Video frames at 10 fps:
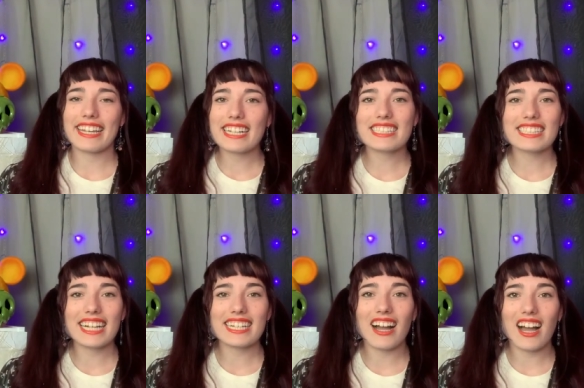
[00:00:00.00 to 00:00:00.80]
next thing
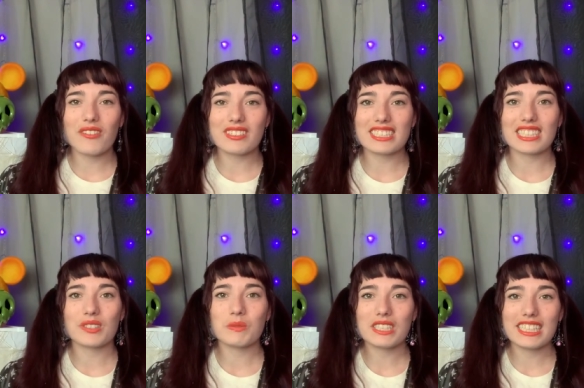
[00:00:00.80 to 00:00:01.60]
I got was
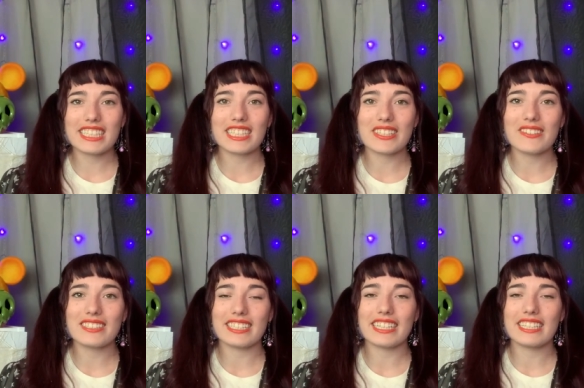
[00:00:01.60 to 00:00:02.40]
this really
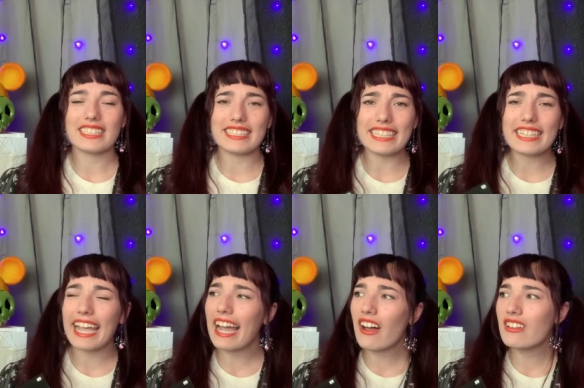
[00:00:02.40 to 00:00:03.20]
cute de
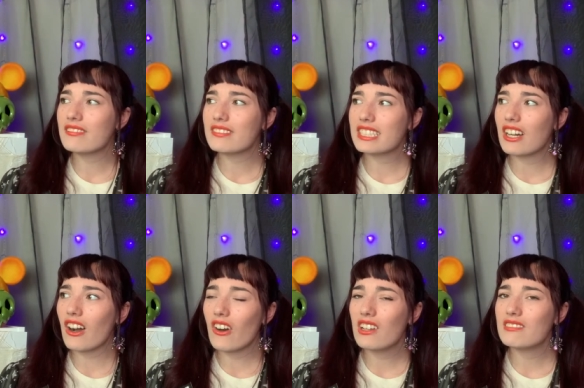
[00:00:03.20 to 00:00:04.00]
decal,
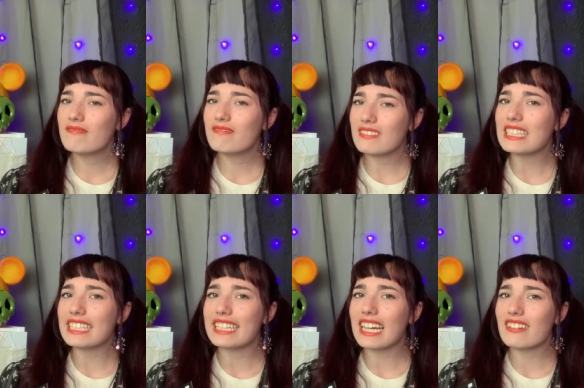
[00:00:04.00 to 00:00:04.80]
decal,
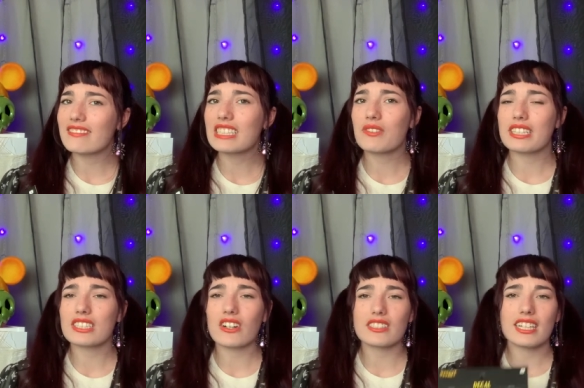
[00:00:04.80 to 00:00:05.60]
decal, that's what it's
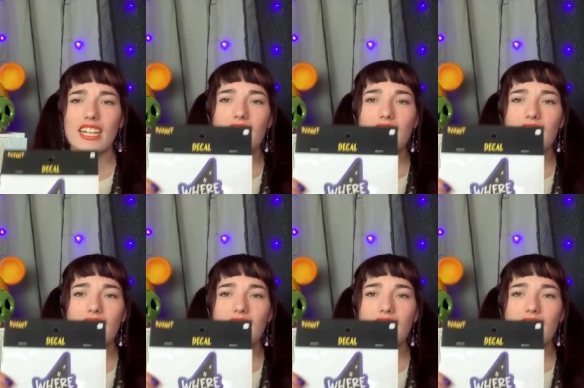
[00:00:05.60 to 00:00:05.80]
called.